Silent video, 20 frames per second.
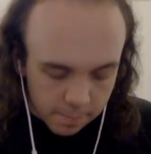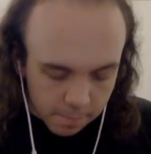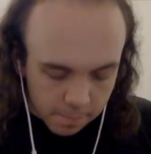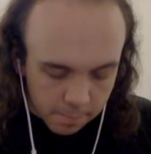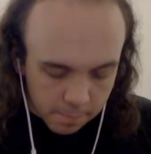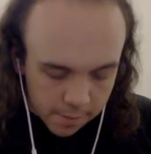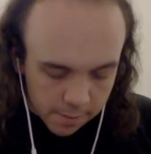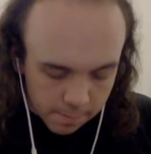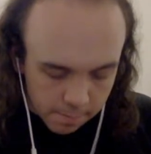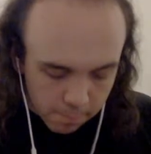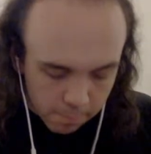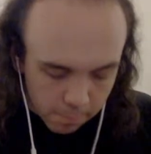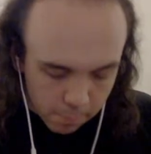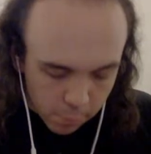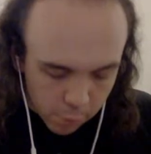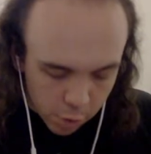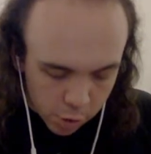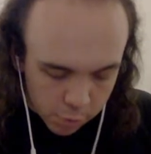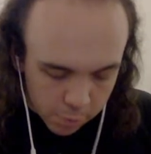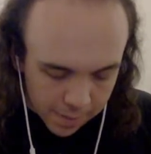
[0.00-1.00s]
might
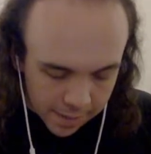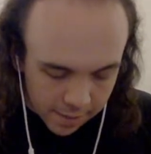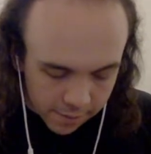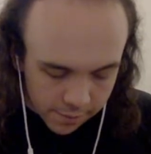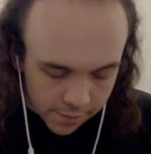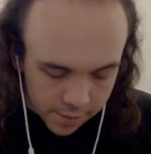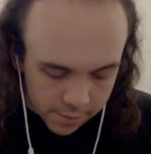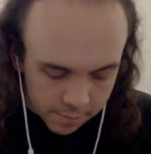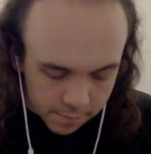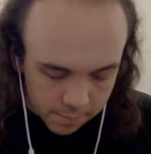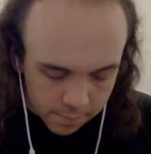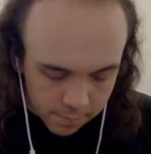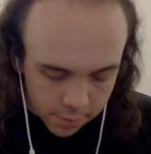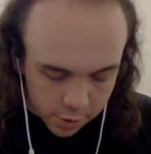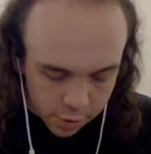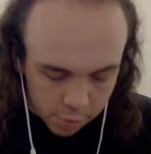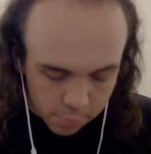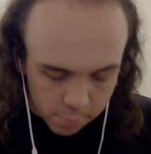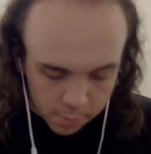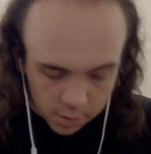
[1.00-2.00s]
much benefit
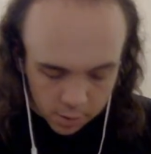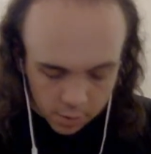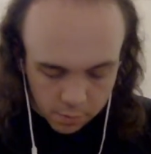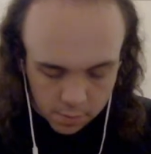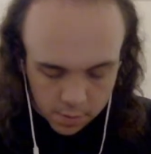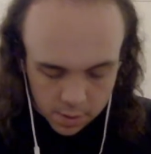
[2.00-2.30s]
with super glue.